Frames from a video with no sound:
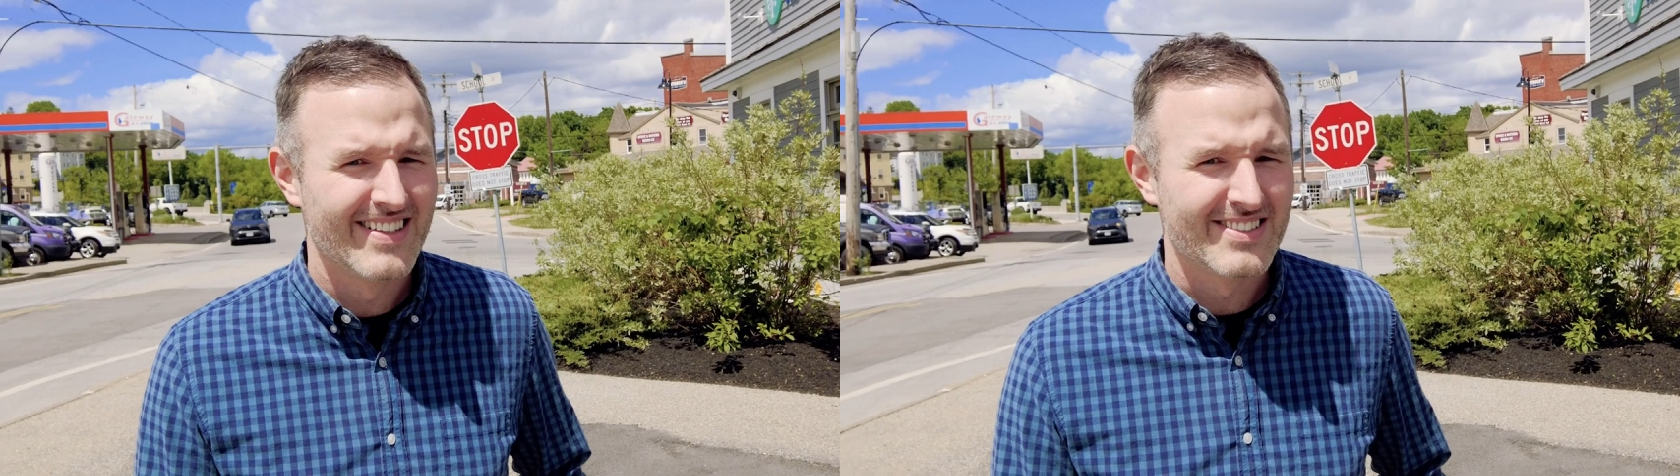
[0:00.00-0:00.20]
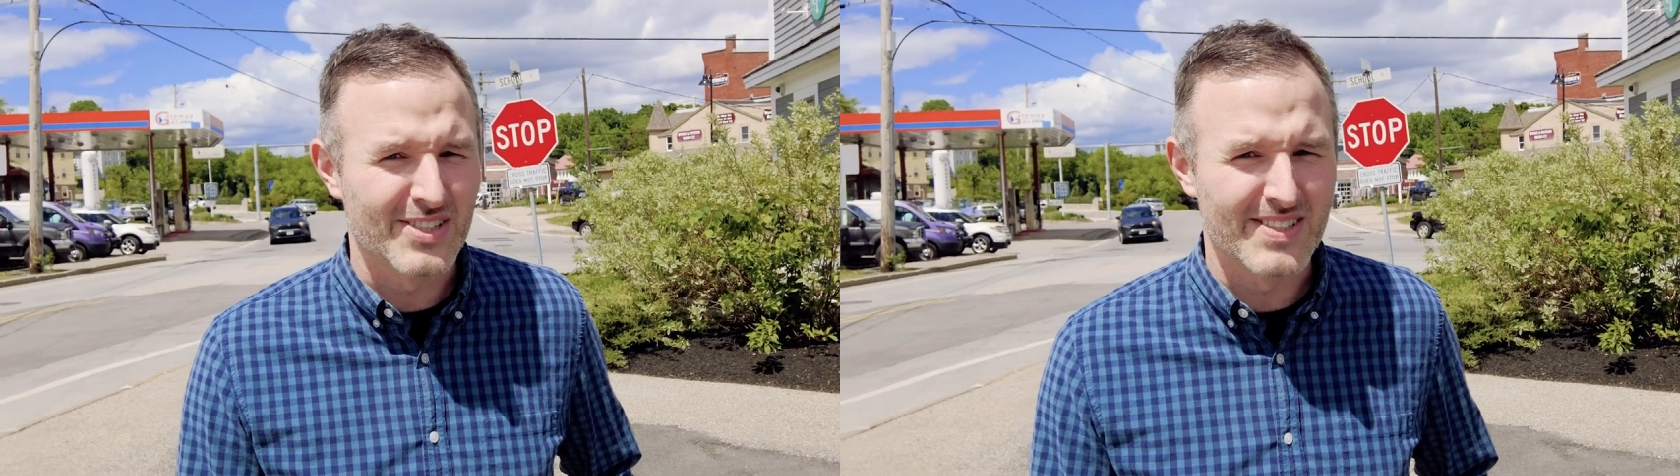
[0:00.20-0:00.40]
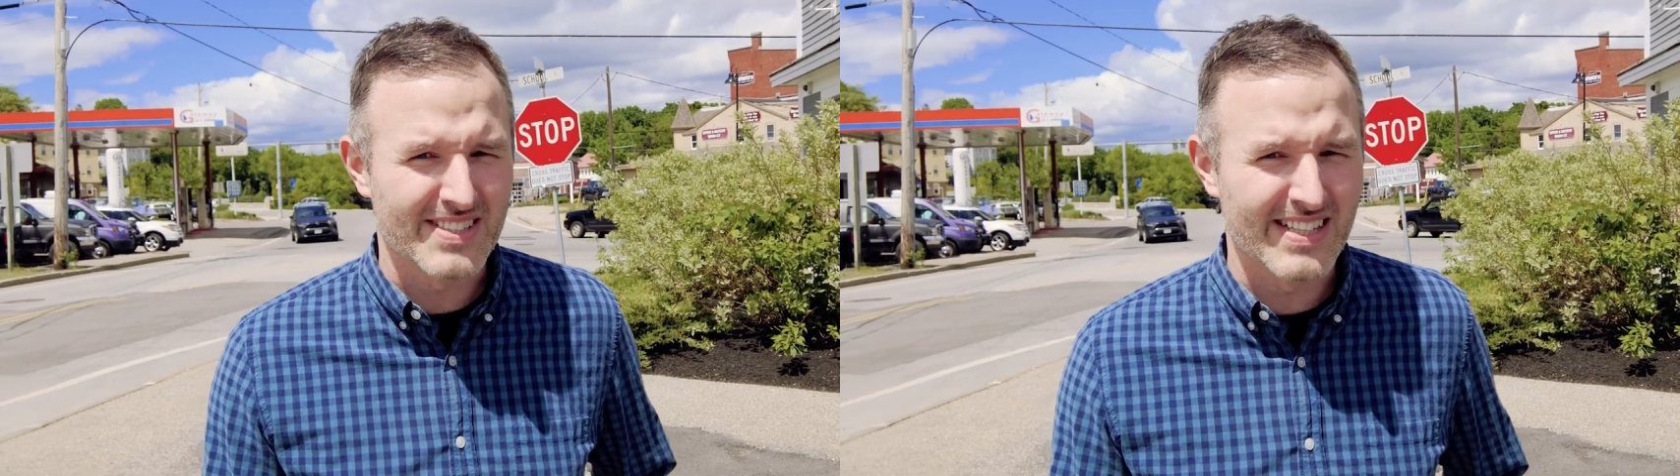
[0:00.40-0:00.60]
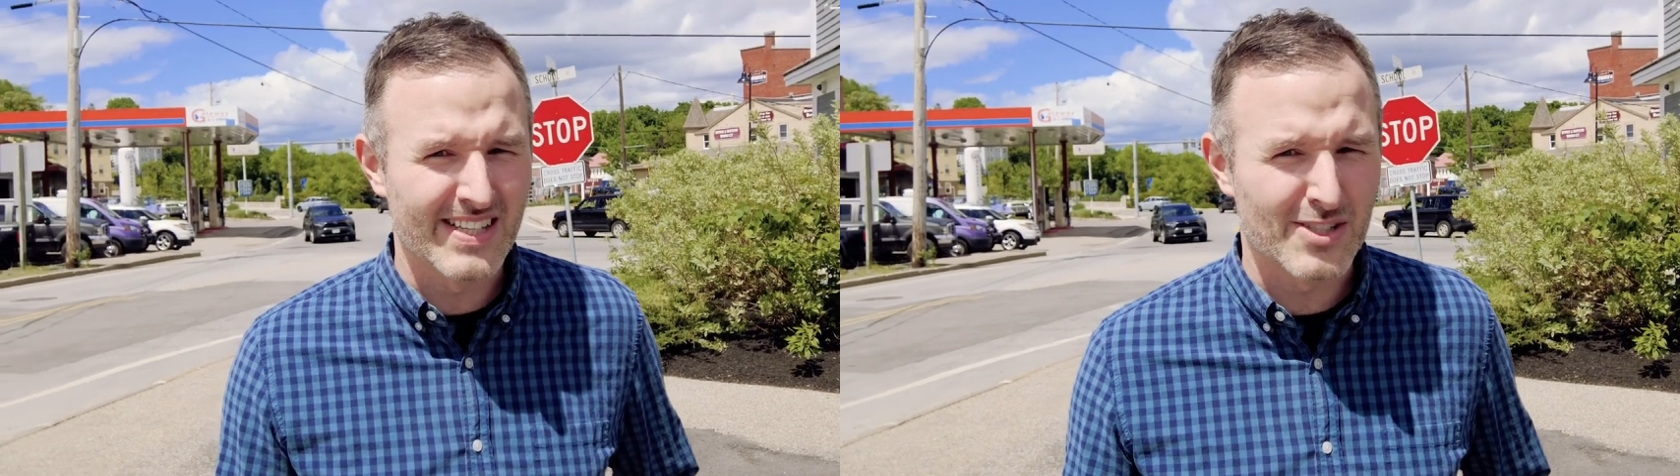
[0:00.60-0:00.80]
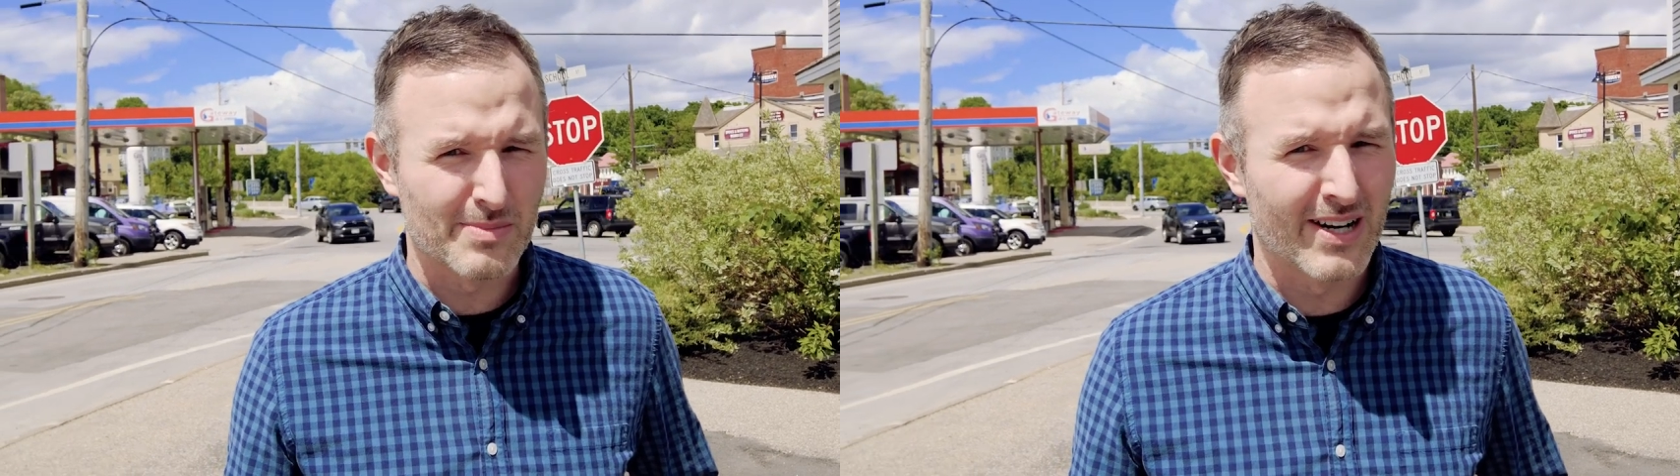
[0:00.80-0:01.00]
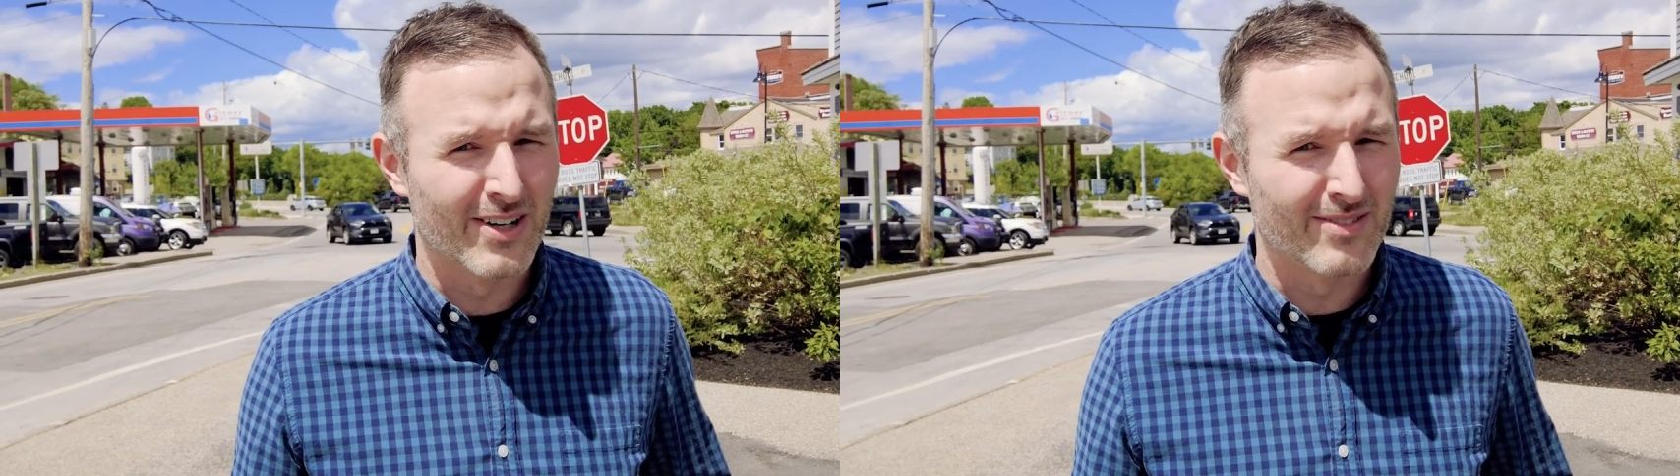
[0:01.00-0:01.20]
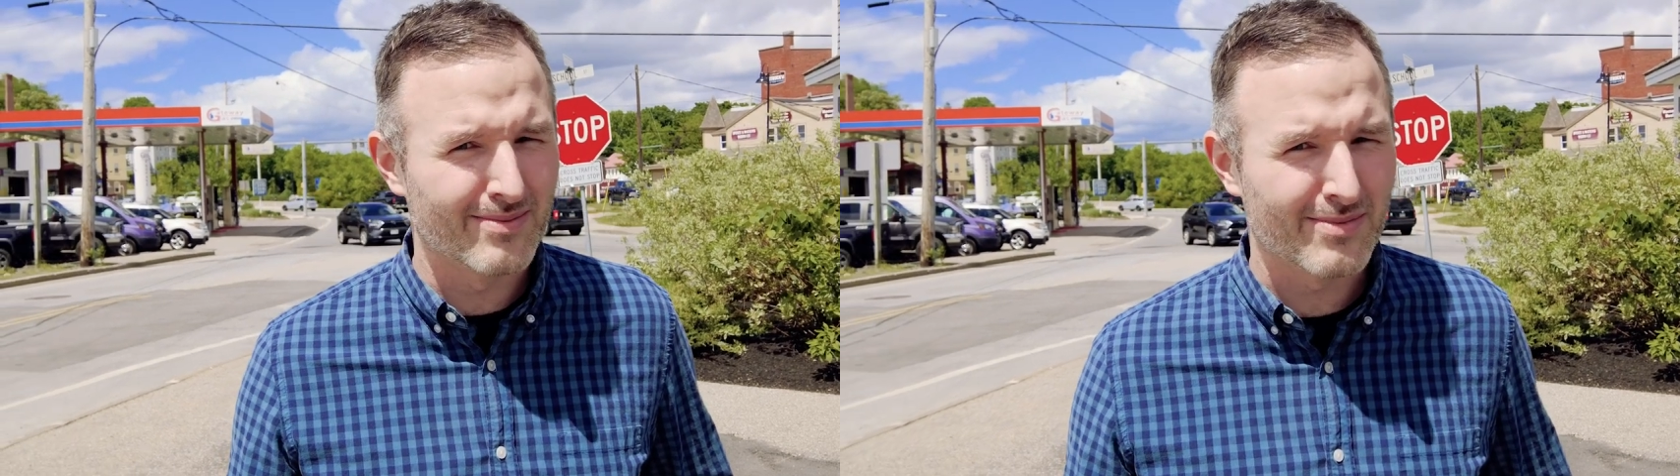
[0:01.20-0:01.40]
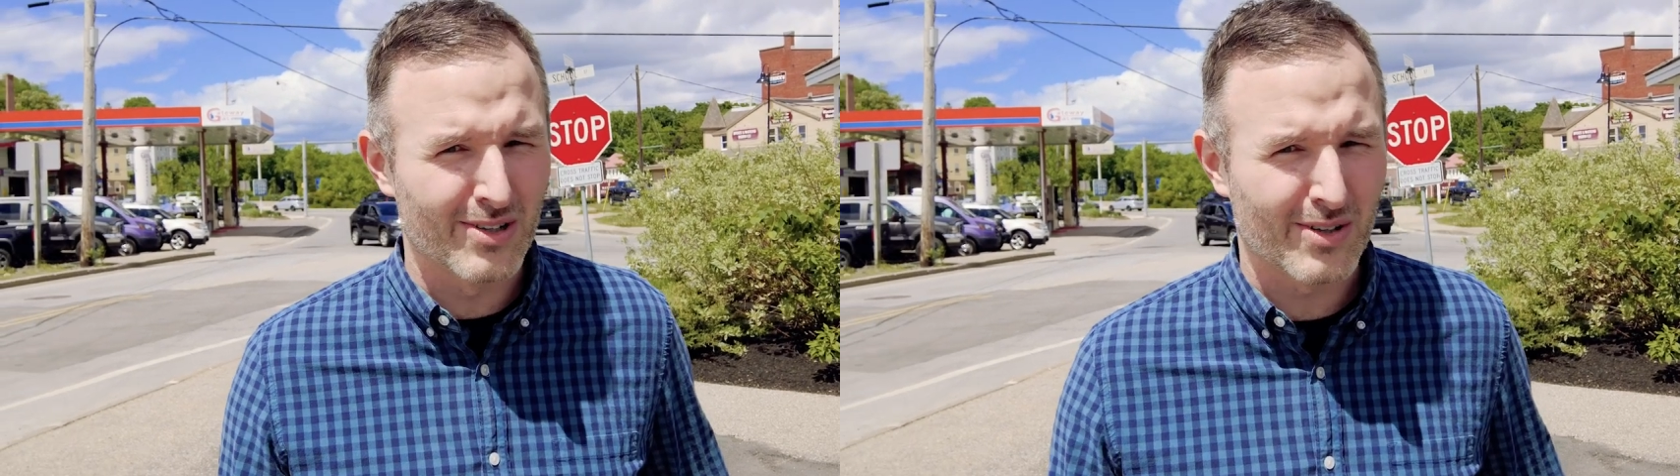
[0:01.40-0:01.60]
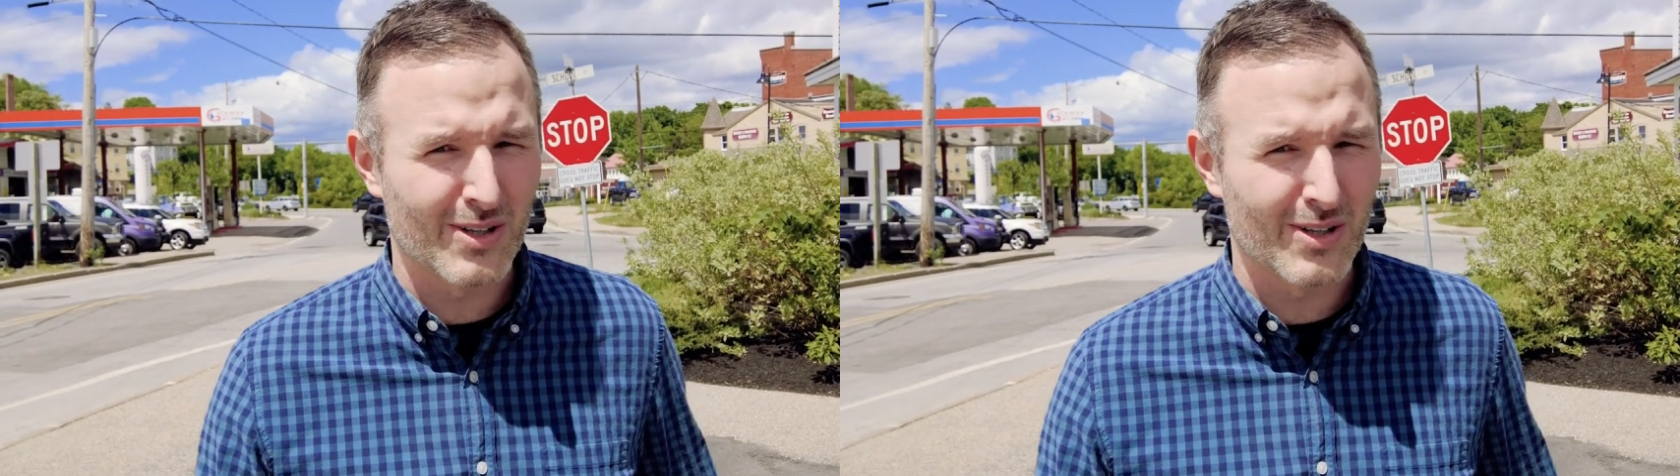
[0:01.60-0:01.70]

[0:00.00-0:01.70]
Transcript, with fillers: As you can see, there's about you know,